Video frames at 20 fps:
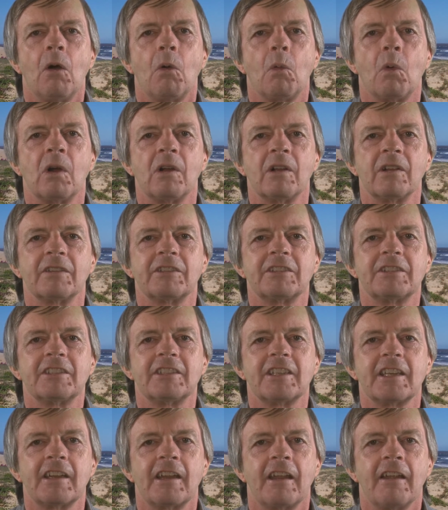
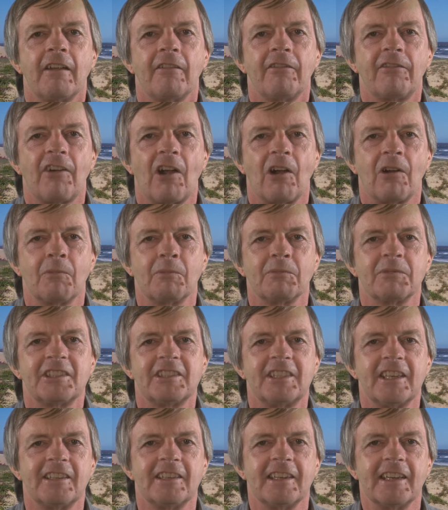was from
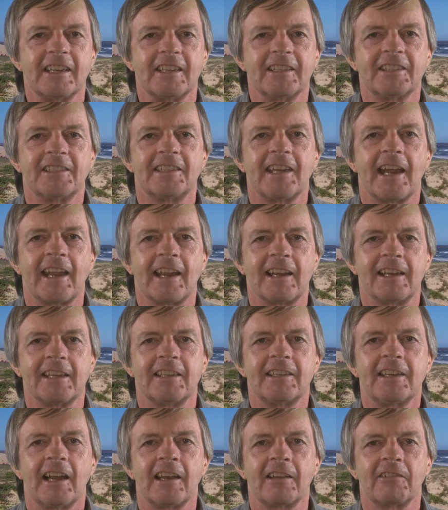Sydney's Daily
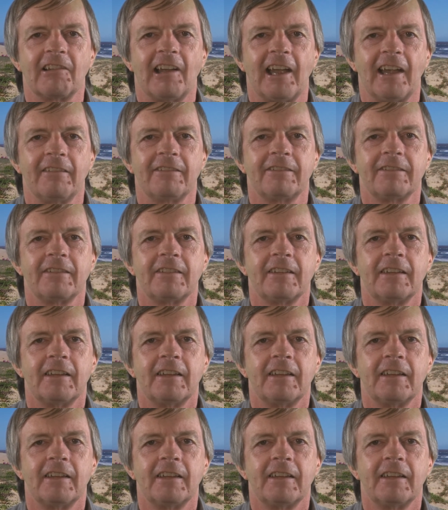Telegraph.